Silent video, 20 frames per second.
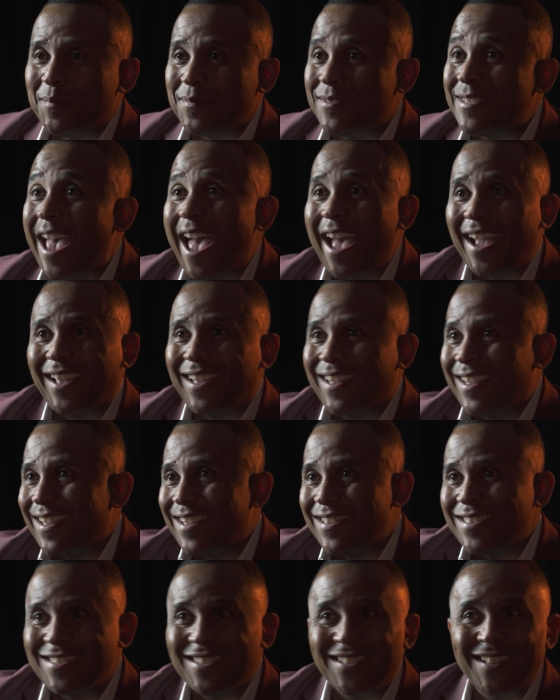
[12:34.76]
tech
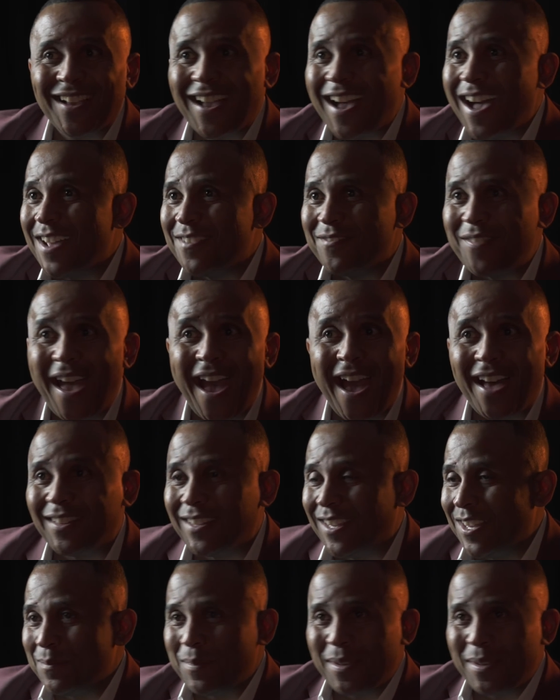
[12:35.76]
in Silicon Valley,